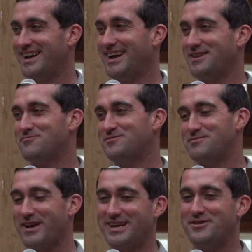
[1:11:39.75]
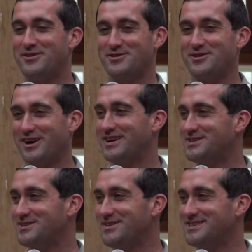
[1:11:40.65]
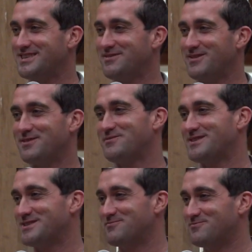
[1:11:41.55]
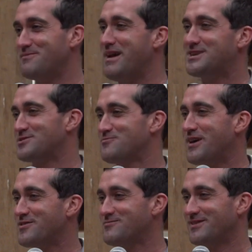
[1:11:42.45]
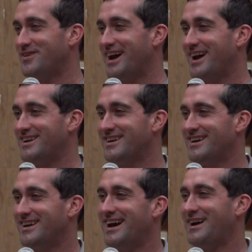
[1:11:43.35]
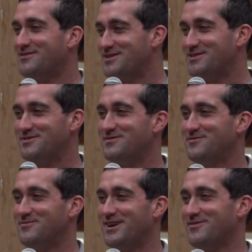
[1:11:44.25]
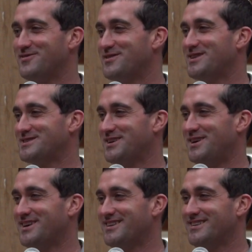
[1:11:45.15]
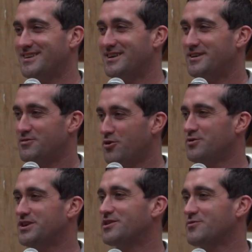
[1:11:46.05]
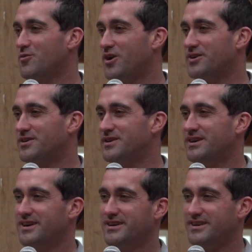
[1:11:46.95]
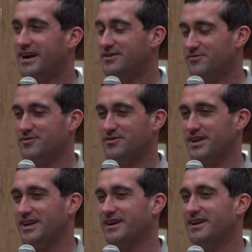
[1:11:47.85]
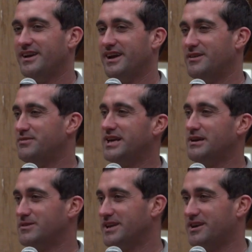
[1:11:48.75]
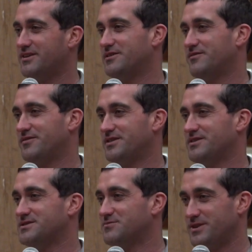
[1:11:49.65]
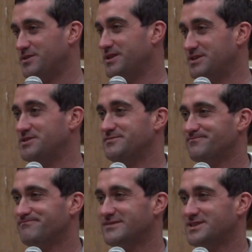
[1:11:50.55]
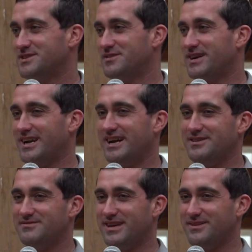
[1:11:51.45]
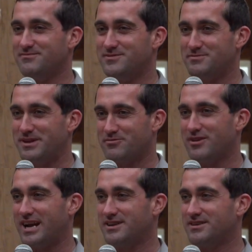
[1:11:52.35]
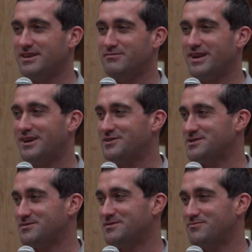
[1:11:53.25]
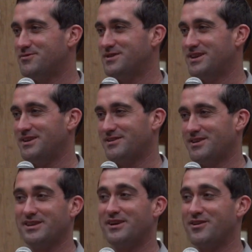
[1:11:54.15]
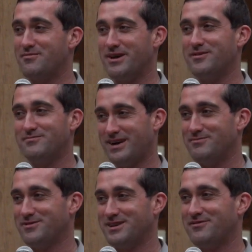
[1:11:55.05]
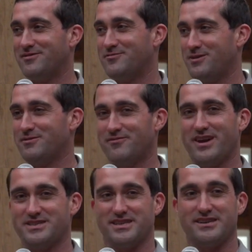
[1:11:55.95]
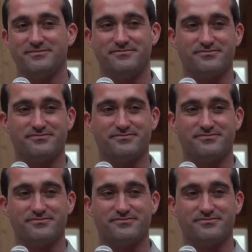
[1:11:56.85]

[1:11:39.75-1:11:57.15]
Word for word: And depending who you're talking to, I say, well, with this major weather we've had, how do you want to focus on holding your water, not eroding, and being able to get on your fields when you need to. So I, I, I speak practically, but I also am pretty clear about my belief of what we're facing.